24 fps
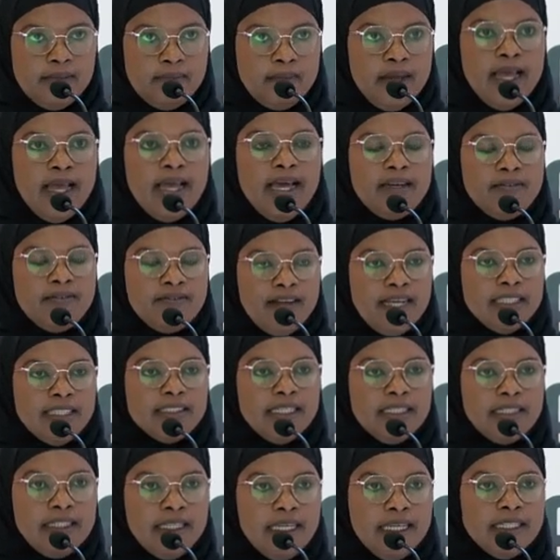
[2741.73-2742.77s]
Okay. I advise
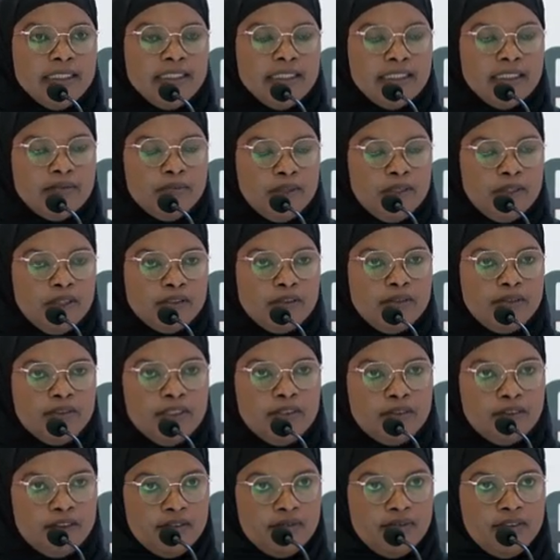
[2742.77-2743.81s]
against it because of
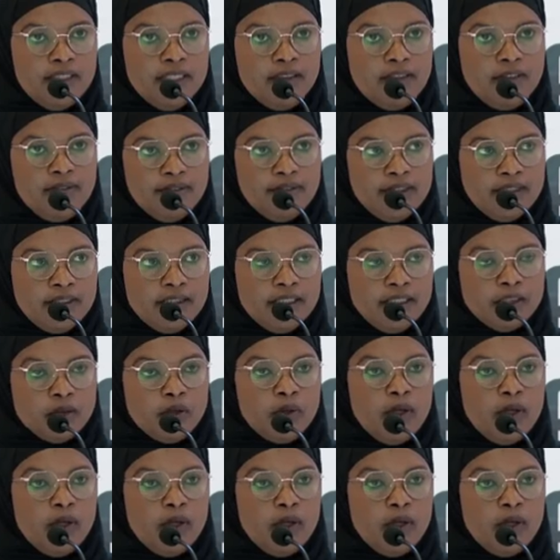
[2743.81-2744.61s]
the conflict of interest.